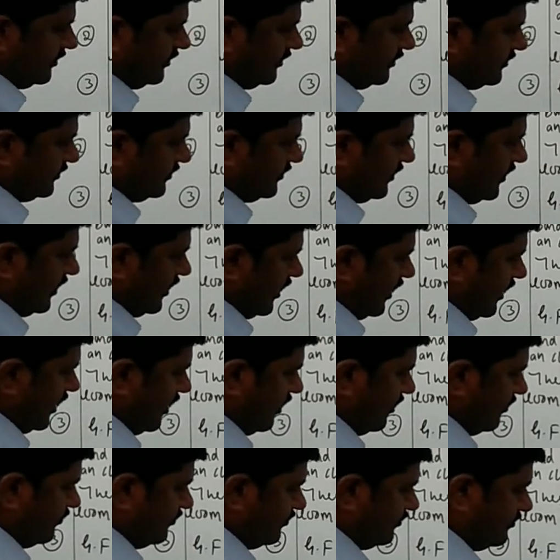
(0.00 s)
these
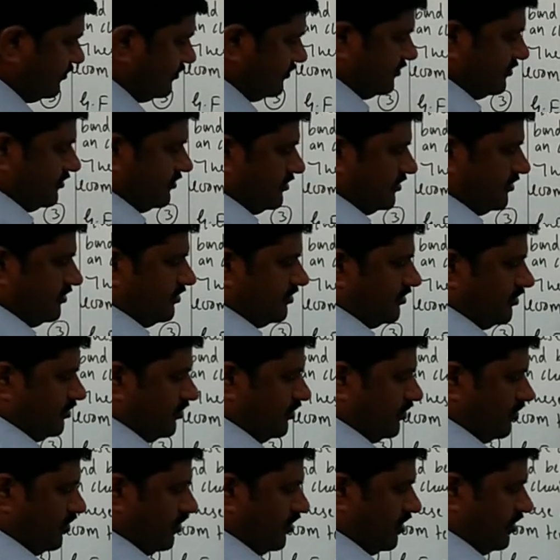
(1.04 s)

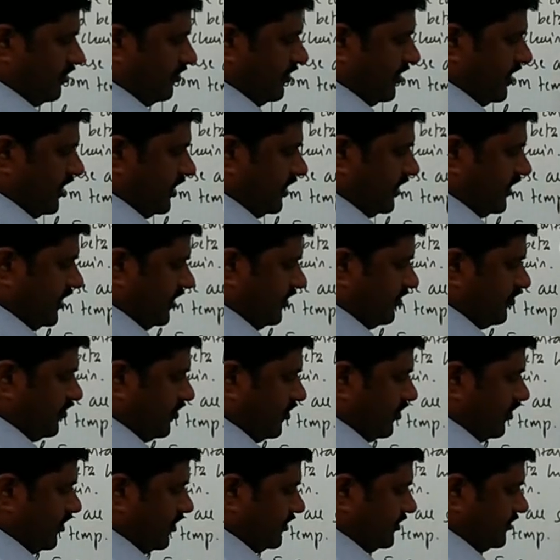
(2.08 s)
have low melting
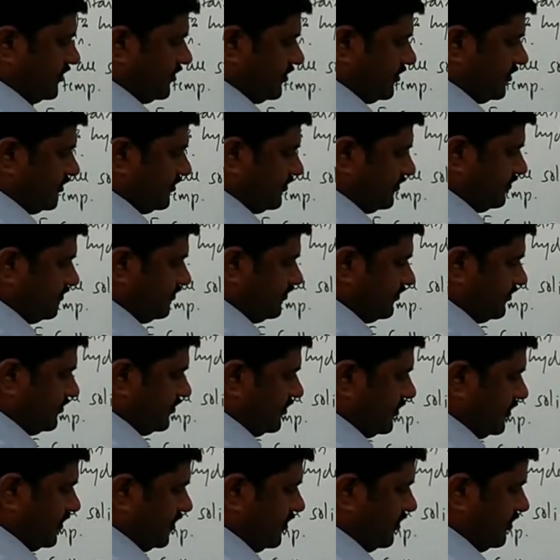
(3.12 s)
point.
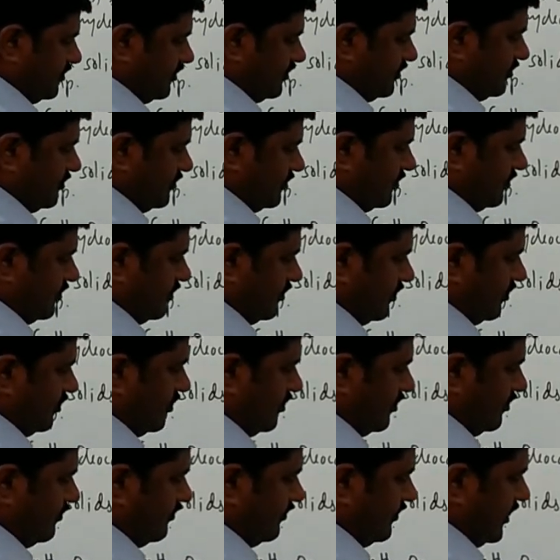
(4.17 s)

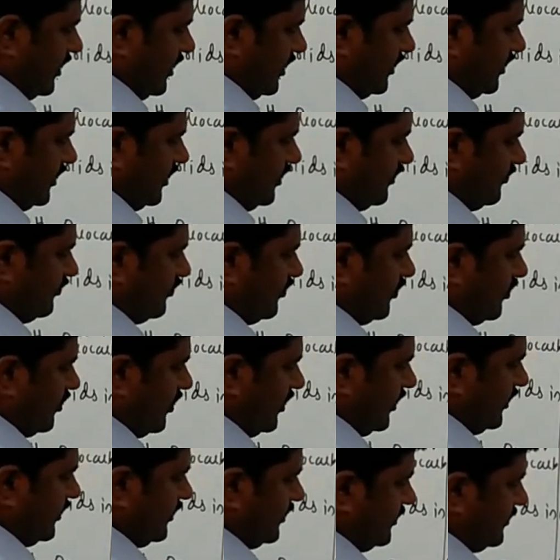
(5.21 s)
Low melting
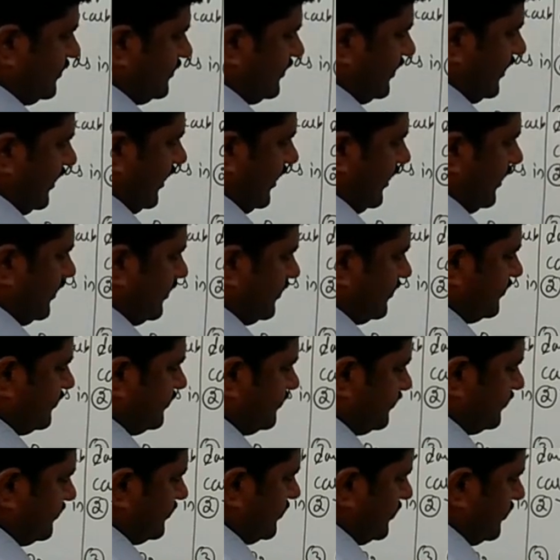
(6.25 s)
point is
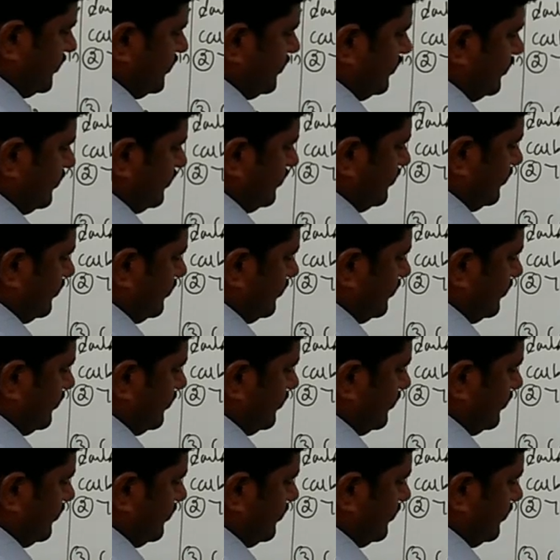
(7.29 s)
there,